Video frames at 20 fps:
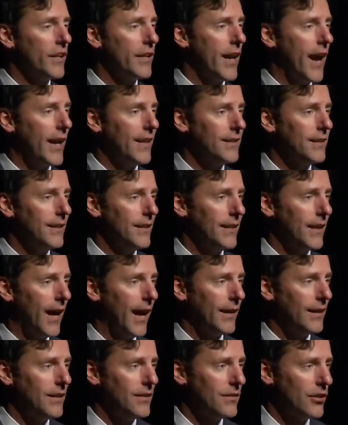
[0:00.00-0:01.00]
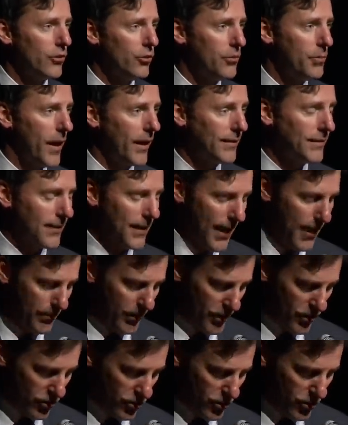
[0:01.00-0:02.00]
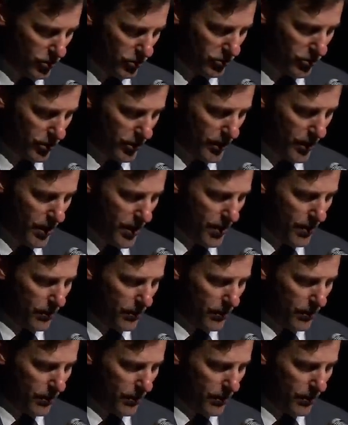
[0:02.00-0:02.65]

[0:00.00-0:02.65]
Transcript: in 1992 by Simon & Schuster,